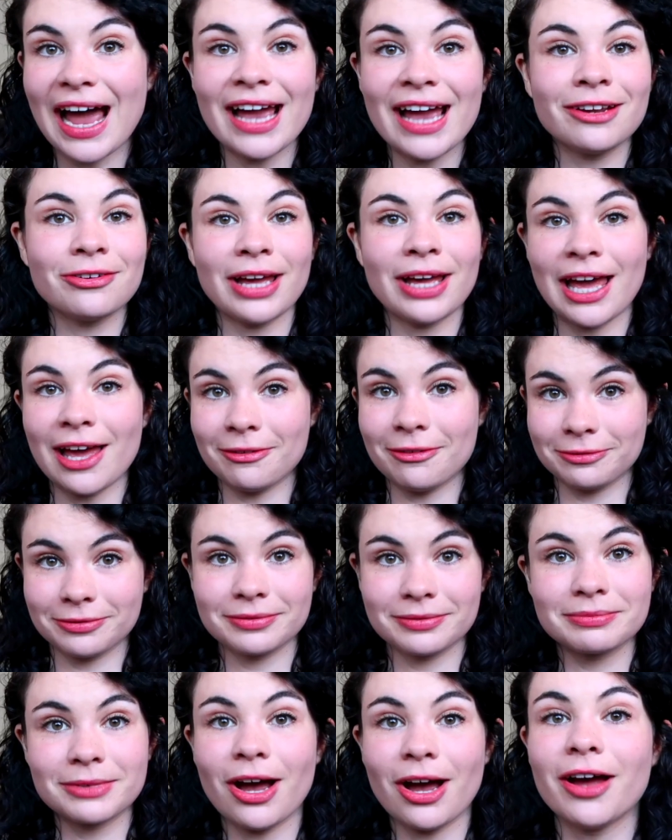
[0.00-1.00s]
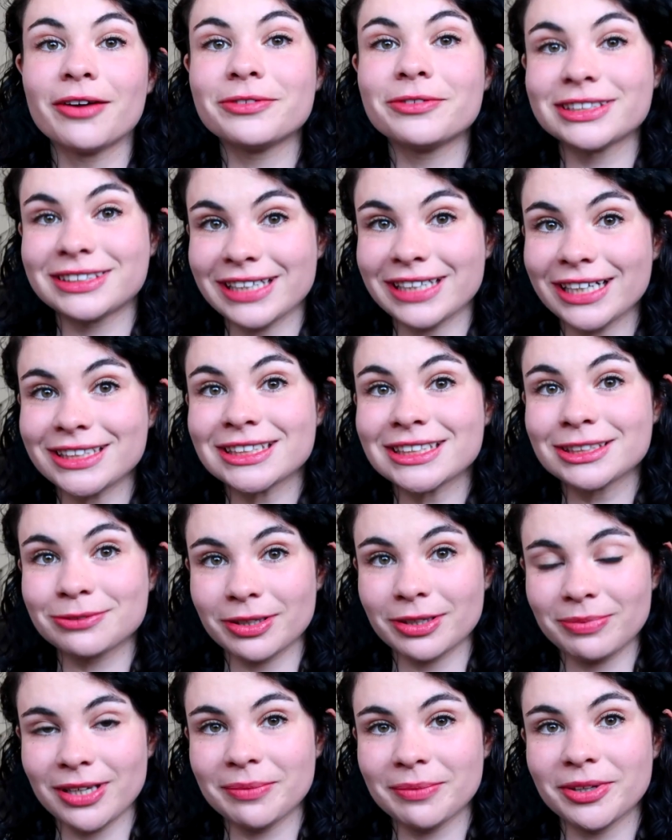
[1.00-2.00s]
I don't have conversations
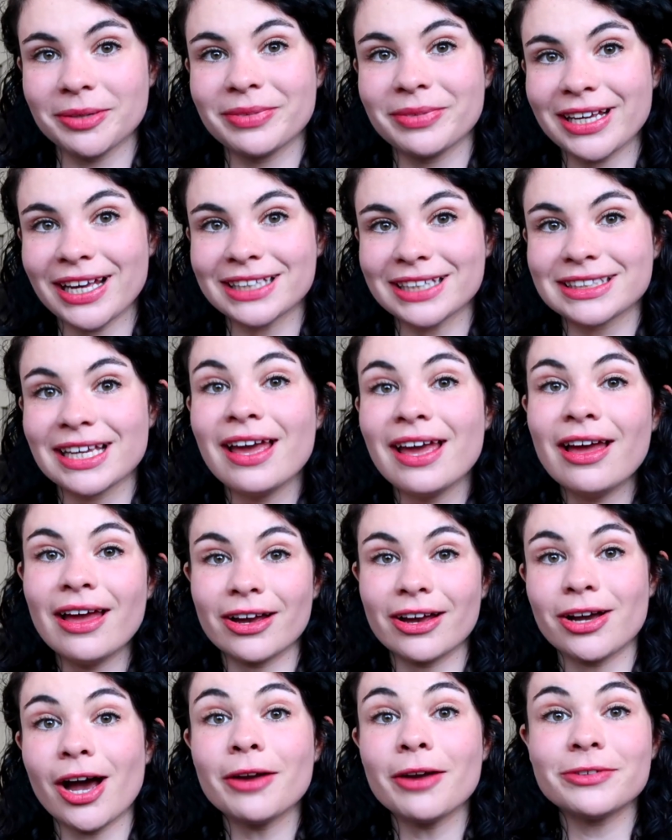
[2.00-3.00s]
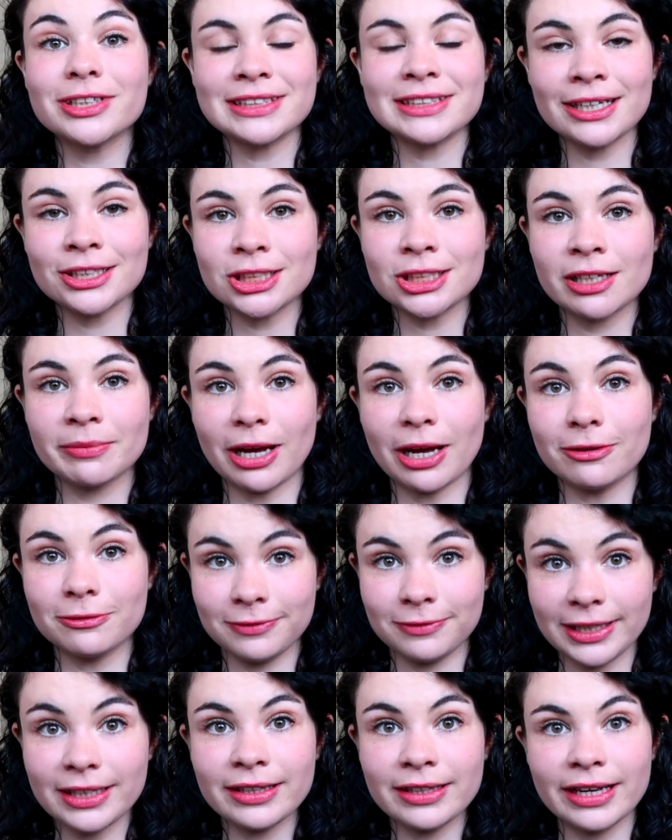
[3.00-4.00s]
with people, because a conversation about
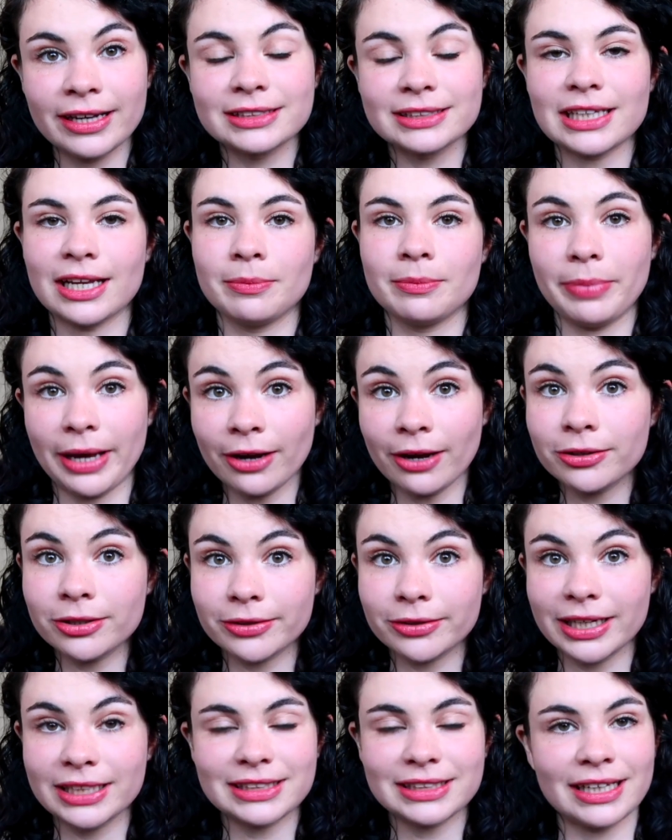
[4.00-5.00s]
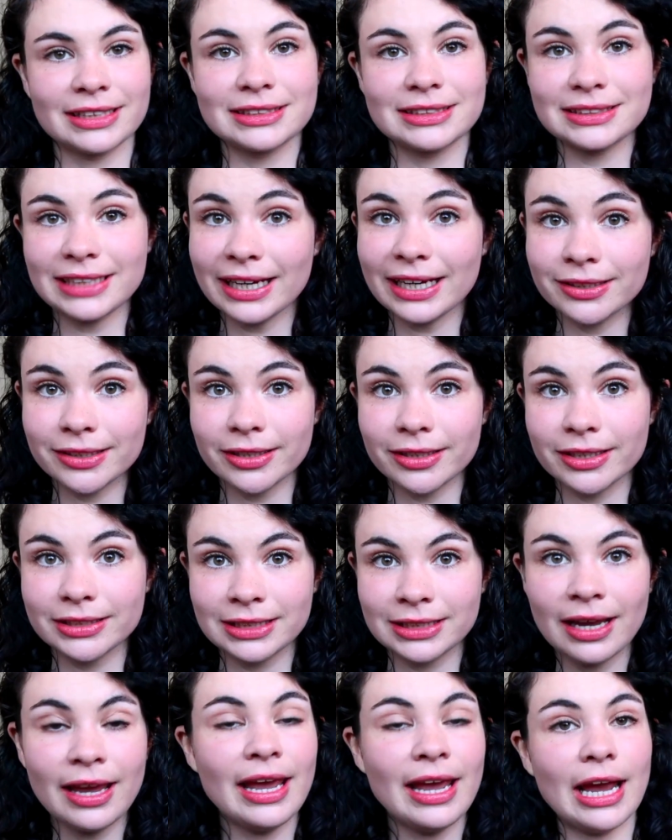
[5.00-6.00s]
feelings and boundaries and
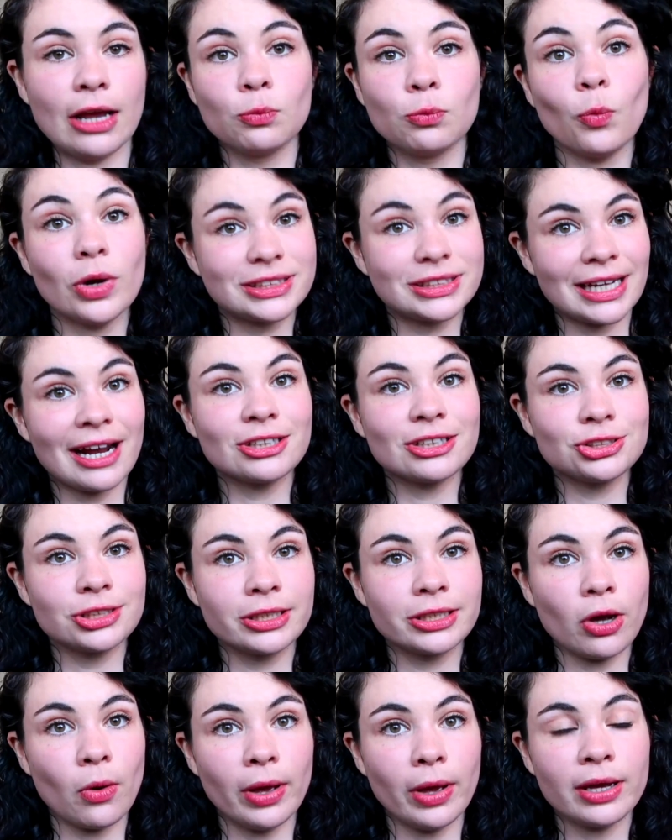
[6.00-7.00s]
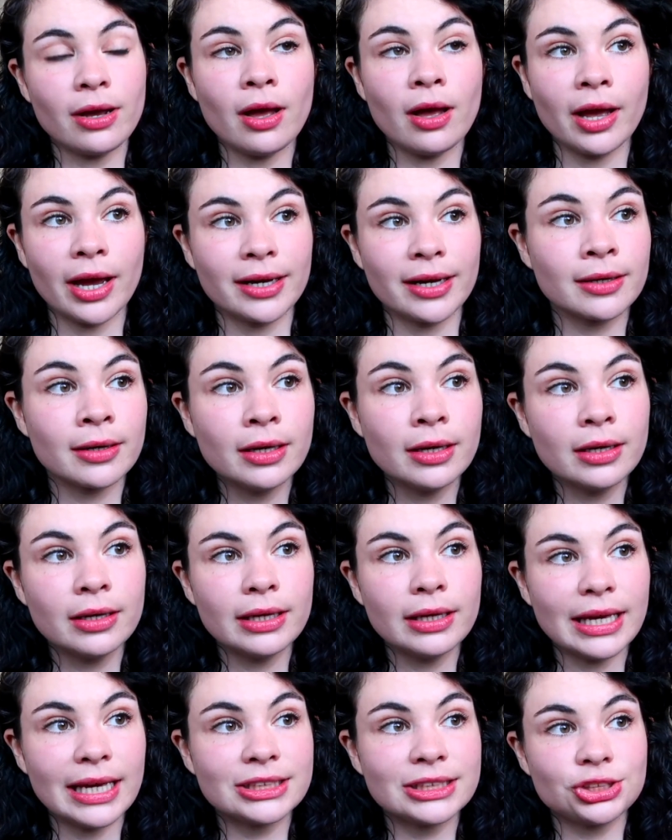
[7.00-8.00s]
standards and what's actually going on
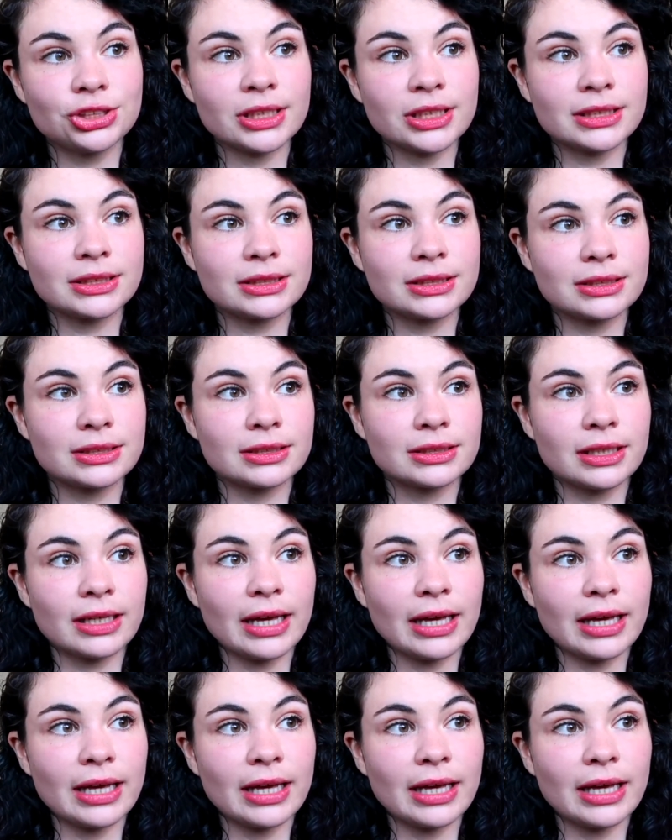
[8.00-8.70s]
is just,